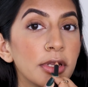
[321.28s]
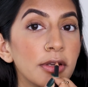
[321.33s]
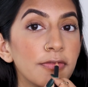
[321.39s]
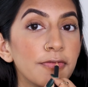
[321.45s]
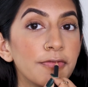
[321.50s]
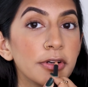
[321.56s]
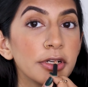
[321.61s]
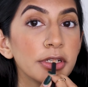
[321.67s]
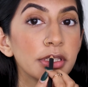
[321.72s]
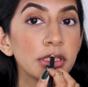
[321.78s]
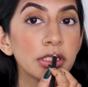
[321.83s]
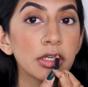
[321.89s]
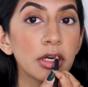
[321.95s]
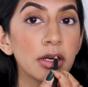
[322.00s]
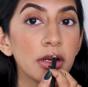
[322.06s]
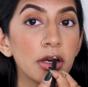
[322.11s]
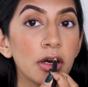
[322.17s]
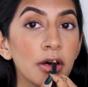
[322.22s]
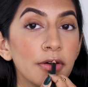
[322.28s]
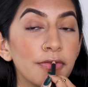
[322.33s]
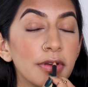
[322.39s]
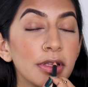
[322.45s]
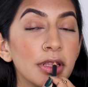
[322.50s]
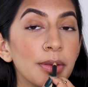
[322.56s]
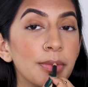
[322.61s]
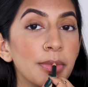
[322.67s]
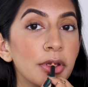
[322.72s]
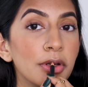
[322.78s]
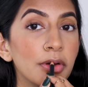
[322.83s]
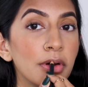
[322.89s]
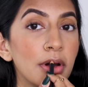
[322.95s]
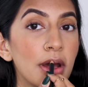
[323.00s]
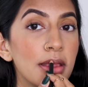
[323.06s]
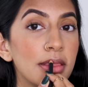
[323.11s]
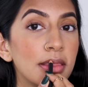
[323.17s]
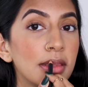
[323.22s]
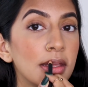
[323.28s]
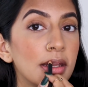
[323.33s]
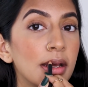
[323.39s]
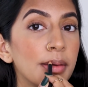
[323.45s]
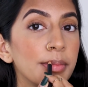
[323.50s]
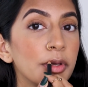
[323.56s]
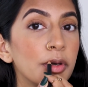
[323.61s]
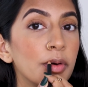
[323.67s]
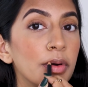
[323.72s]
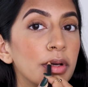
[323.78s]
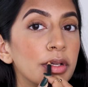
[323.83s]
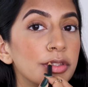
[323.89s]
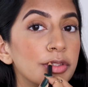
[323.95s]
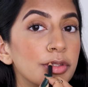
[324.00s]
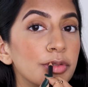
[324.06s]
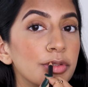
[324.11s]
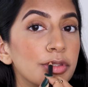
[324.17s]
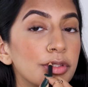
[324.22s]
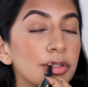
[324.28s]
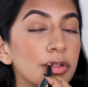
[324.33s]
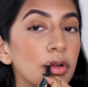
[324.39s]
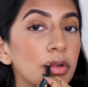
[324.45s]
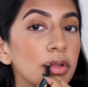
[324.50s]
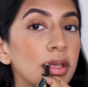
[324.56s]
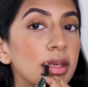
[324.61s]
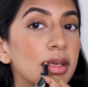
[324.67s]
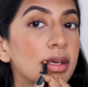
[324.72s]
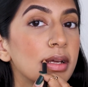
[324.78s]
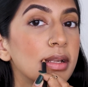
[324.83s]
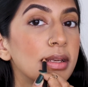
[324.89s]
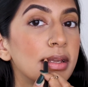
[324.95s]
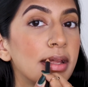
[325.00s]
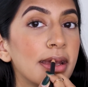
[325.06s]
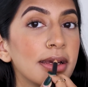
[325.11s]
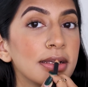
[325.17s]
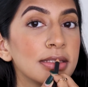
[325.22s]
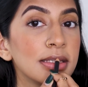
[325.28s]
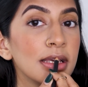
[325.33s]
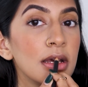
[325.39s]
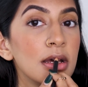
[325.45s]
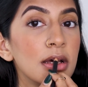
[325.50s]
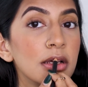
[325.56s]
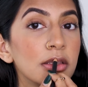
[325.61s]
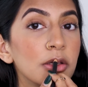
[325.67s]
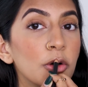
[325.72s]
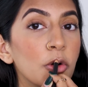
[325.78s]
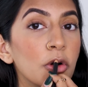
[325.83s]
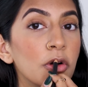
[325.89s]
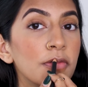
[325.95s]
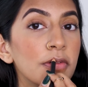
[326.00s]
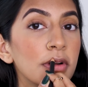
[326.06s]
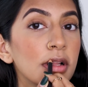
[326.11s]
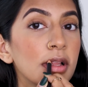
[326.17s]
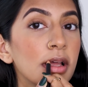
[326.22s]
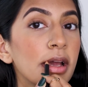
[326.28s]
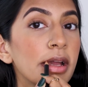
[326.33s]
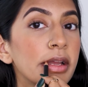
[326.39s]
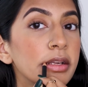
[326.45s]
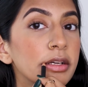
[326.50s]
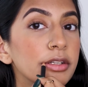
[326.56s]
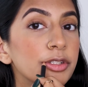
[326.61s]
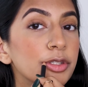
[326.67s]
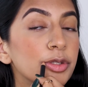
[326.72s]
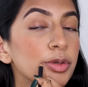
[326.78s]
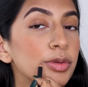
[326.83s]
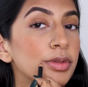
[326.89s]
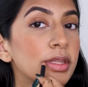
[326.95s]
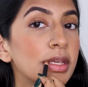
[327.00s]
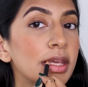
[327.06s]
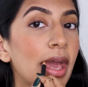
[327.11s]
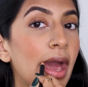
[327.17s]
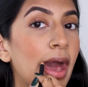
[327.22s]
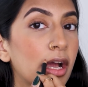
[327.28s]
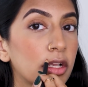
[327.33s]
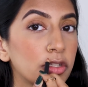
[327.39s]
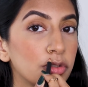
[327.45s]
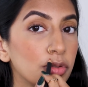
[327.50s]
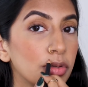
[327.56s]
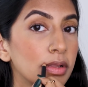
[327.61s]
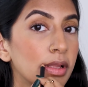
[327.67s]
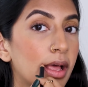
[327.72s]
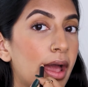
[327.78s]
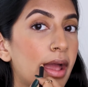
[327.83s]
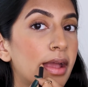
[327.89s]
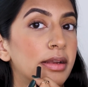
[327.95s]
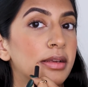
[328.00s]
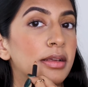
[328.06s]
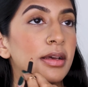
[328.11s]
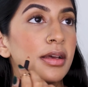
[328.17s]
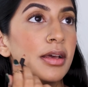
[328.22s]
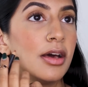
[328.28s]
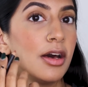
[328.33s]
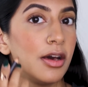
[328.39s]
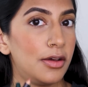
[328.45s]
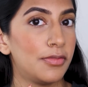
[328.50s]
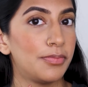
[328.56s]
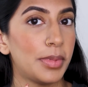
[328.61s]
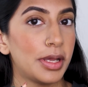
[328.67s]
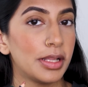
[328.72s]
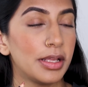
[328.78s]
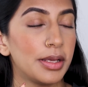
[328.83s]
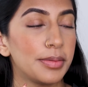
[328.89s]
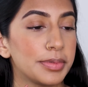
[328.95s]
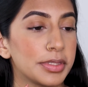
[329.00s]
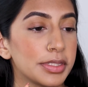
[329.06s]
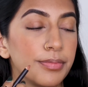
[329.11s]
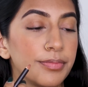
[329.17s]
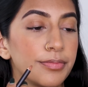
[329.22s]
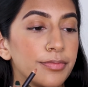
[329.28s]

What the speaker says: gonna first start off in the middle, and then I'm going to slowly connect the overline to the actual line of my lips.